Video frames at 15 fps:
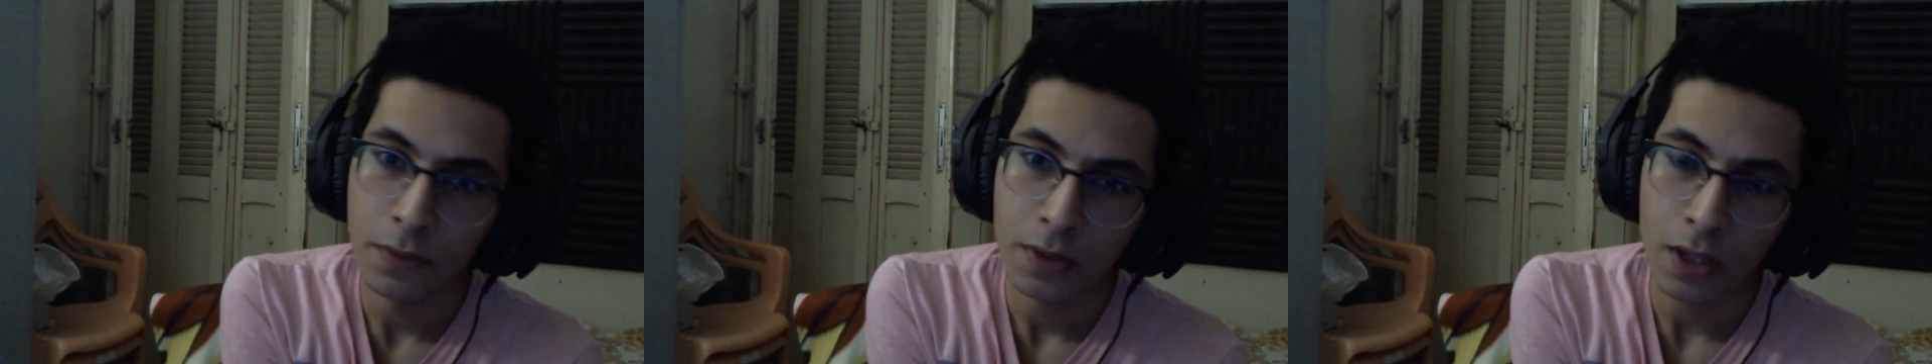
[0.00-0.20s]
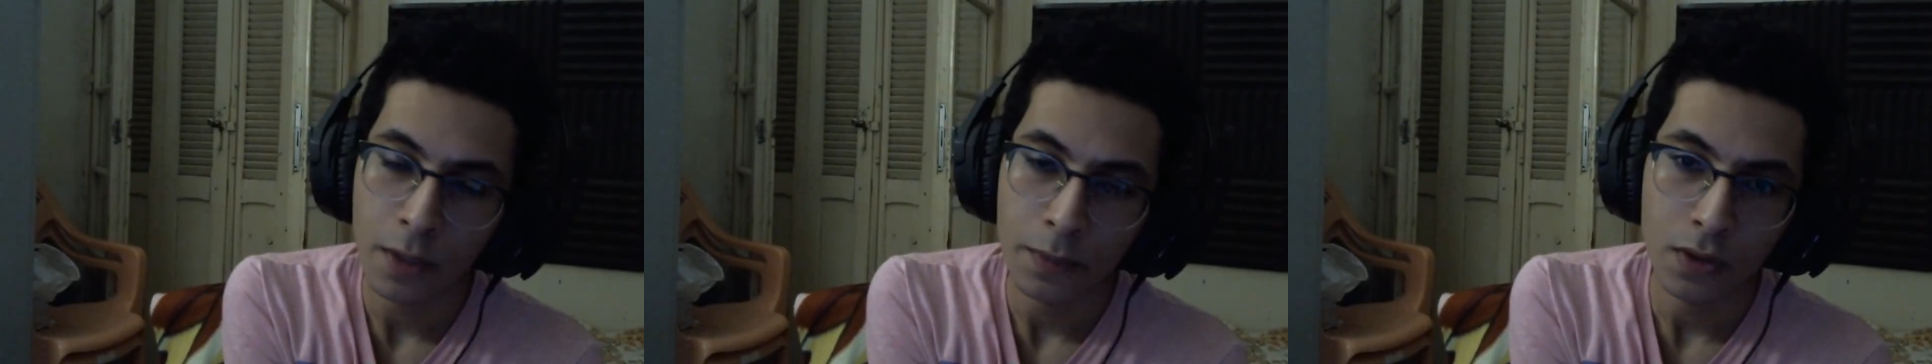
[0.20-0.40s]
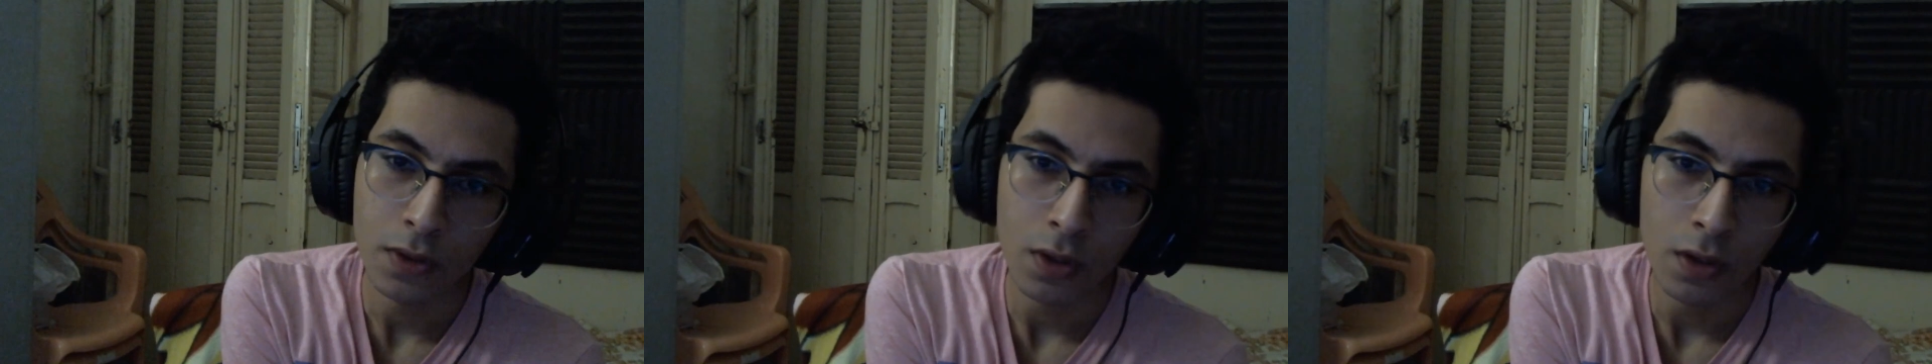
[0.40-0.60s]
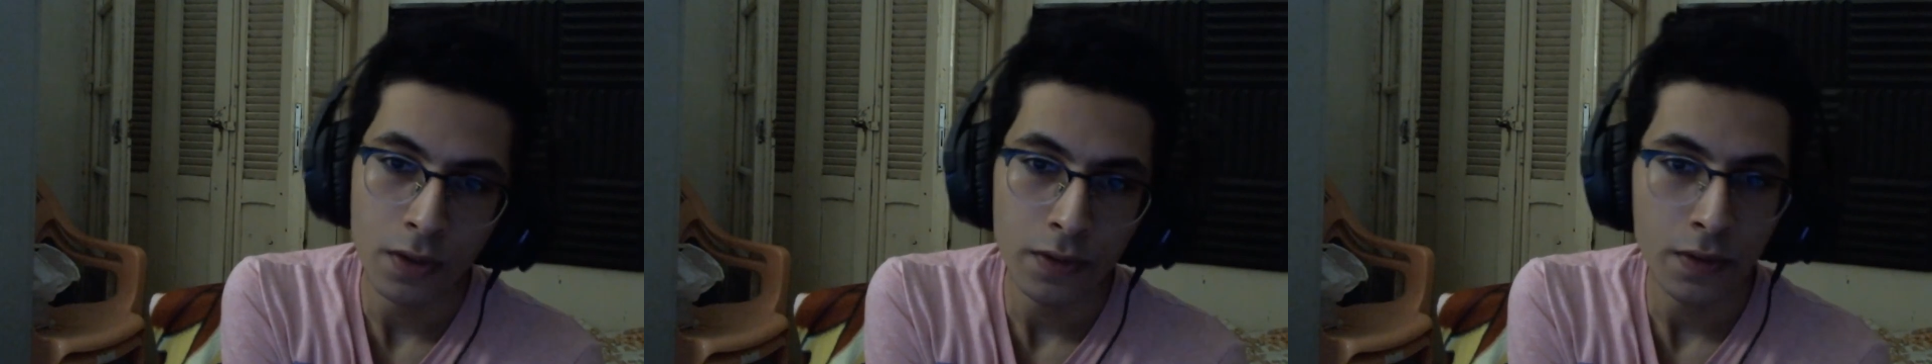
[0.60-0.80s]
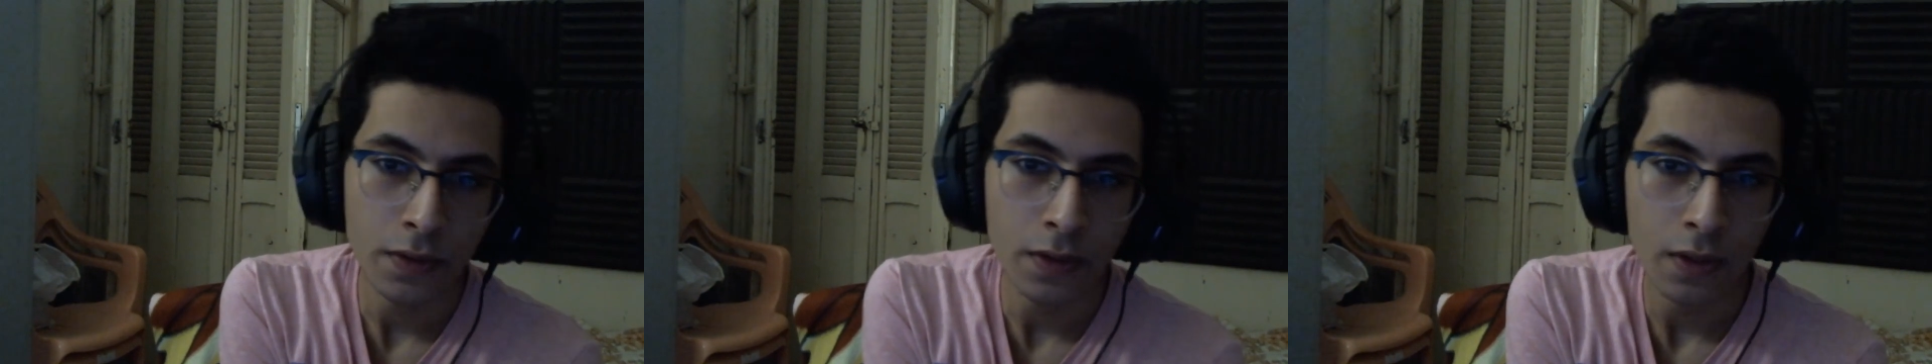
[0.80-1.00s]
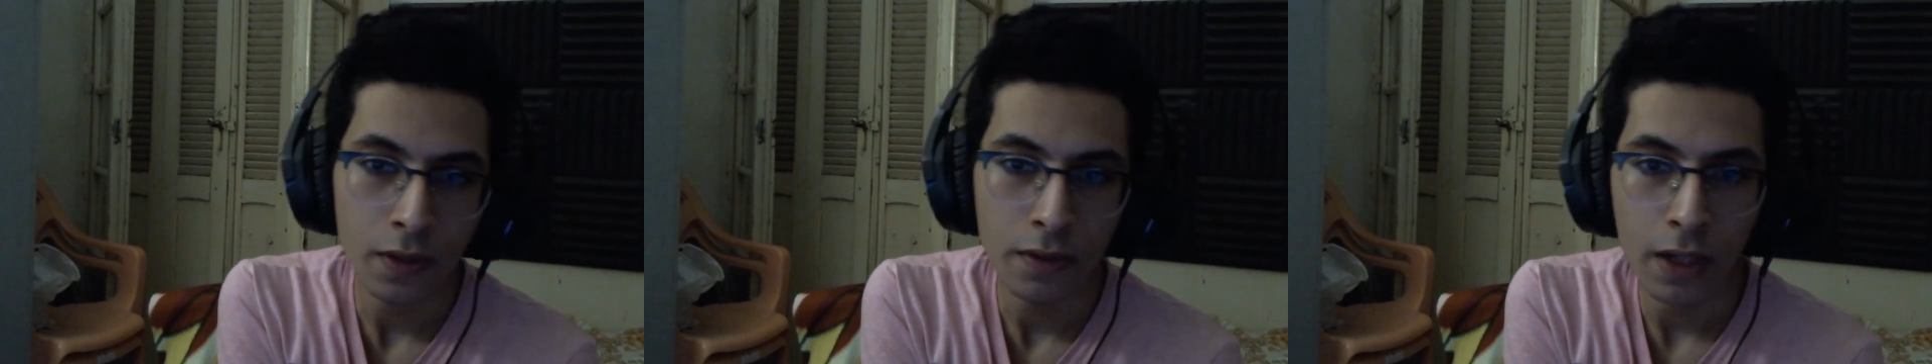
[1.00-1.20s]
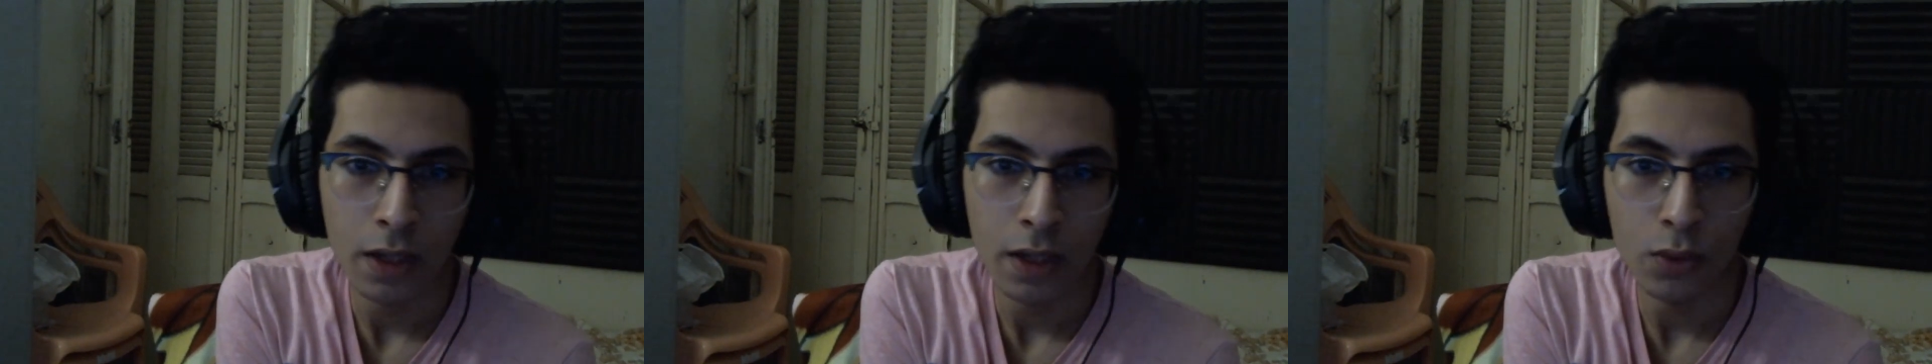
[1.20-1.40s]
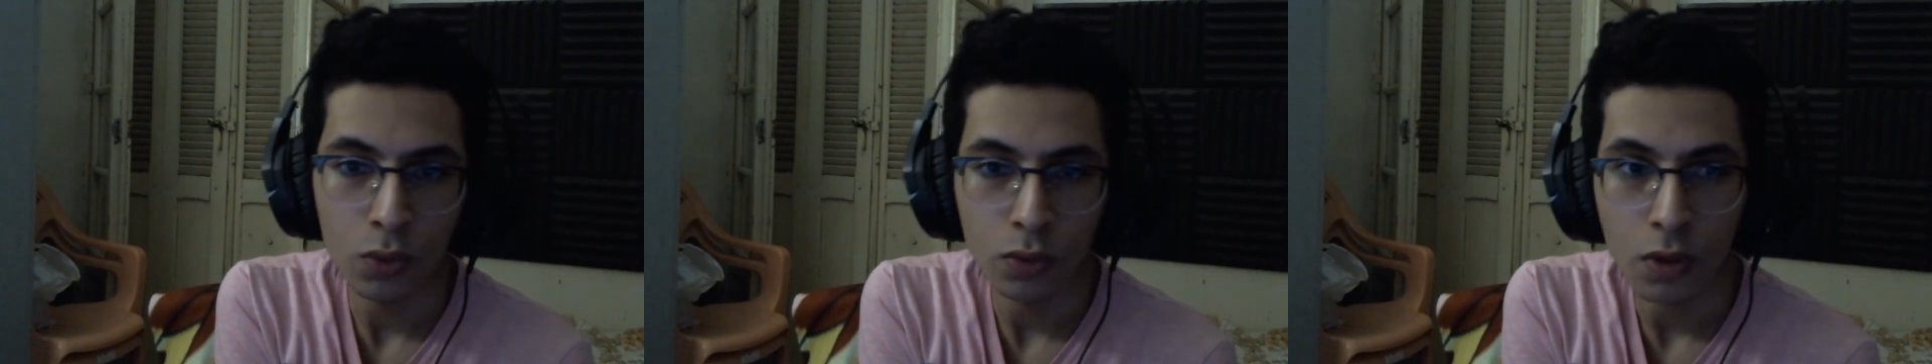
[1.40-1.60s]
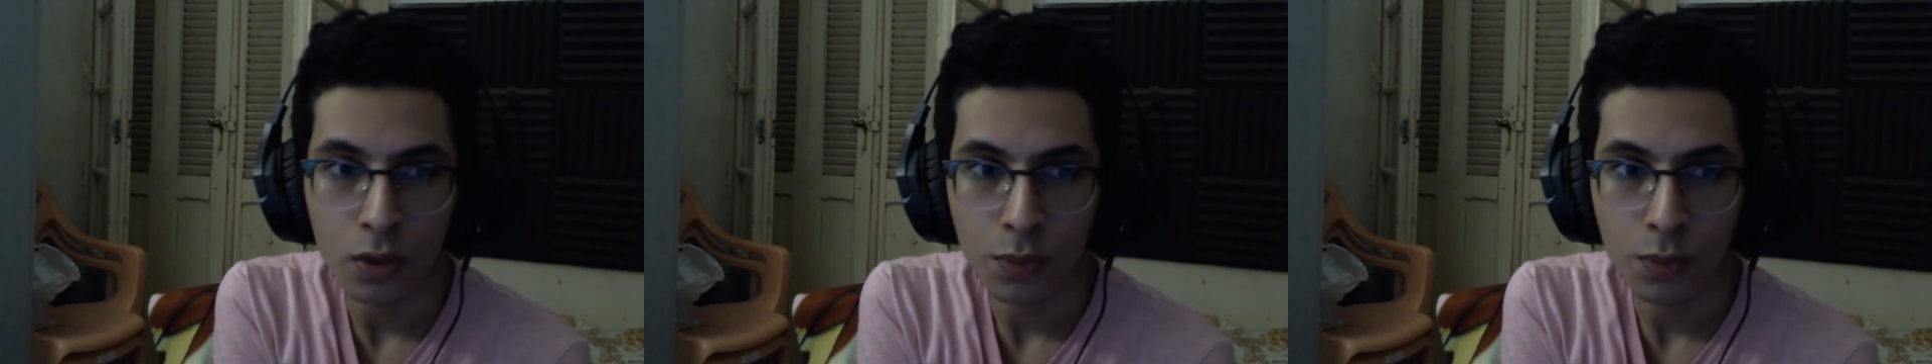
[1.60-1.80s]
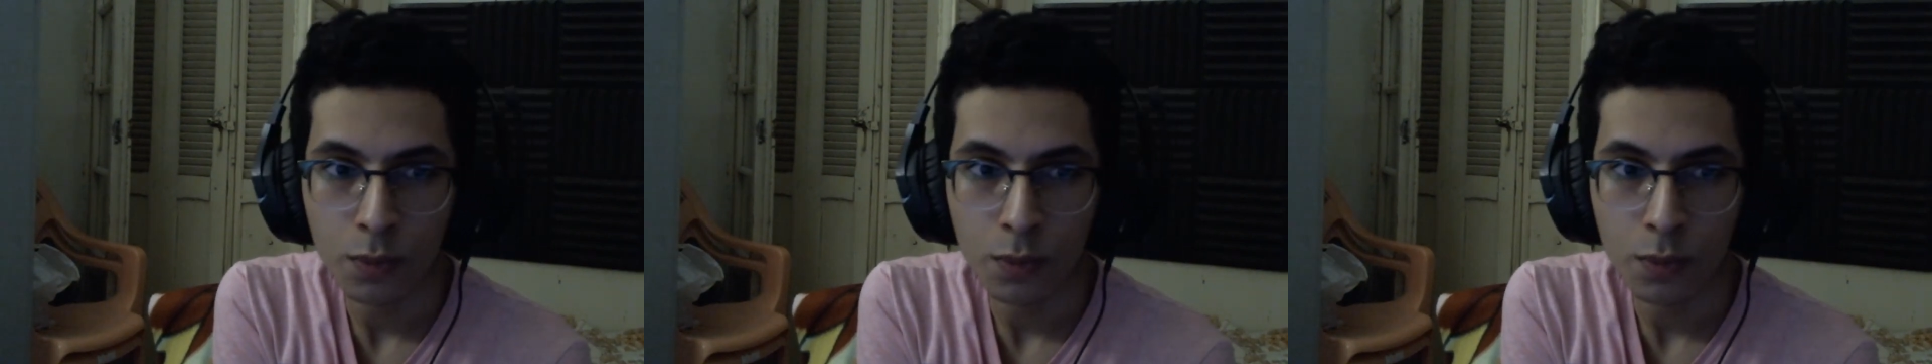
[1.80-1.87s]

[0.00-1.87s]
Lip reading: I'm sorry to say that I will not